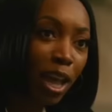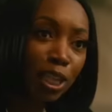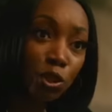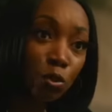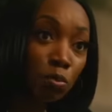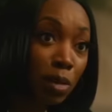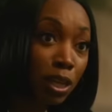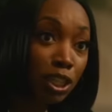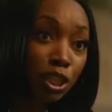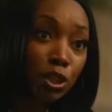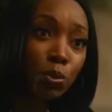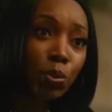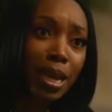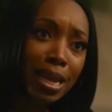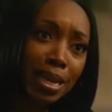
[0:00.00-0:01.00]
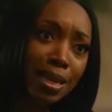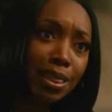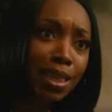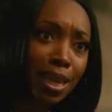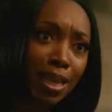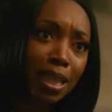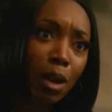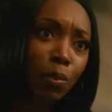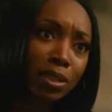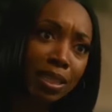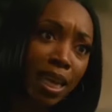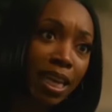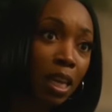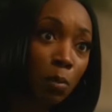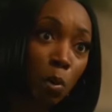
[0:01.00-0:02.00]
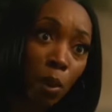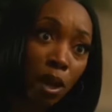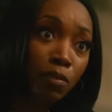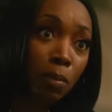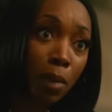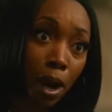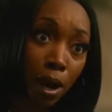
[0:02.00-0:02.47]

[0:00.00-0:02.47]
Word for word: Jennifer's like, that man really molested your daughter.